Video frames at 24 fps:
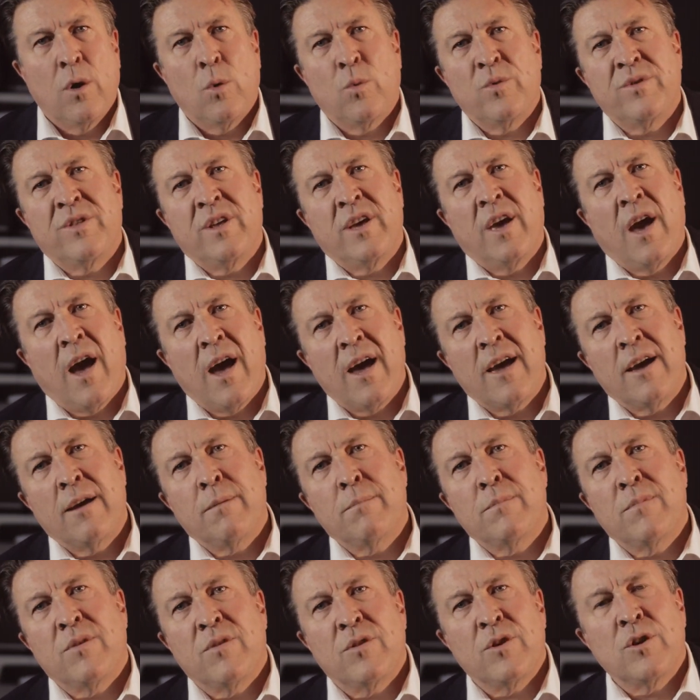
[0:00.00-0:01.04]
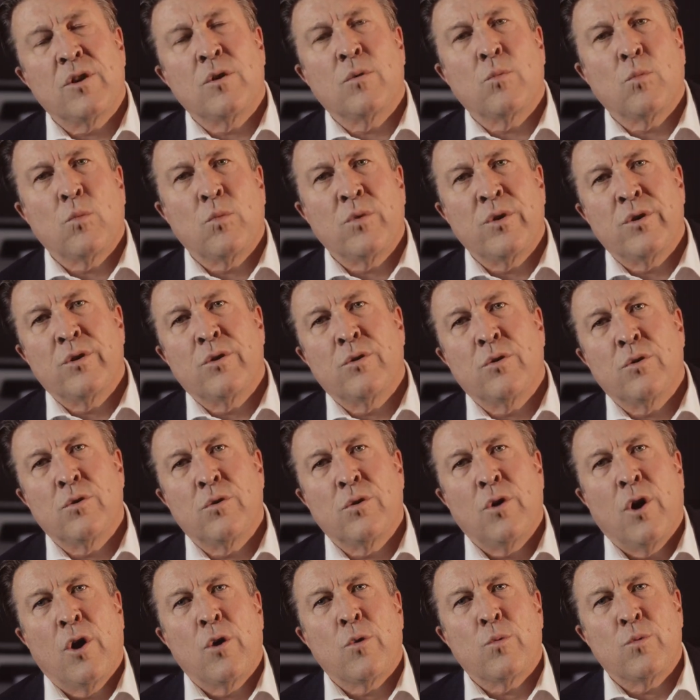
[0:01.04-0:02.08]
with the aim that it
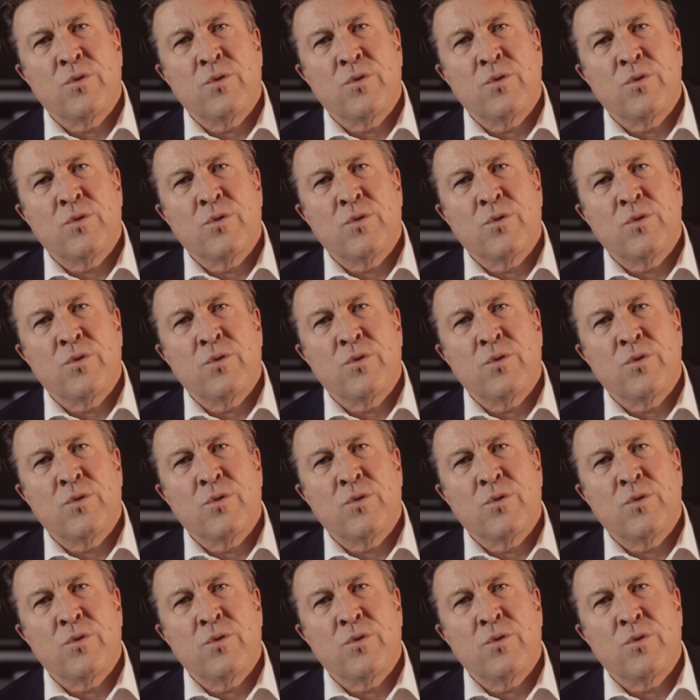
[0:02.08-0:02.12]
will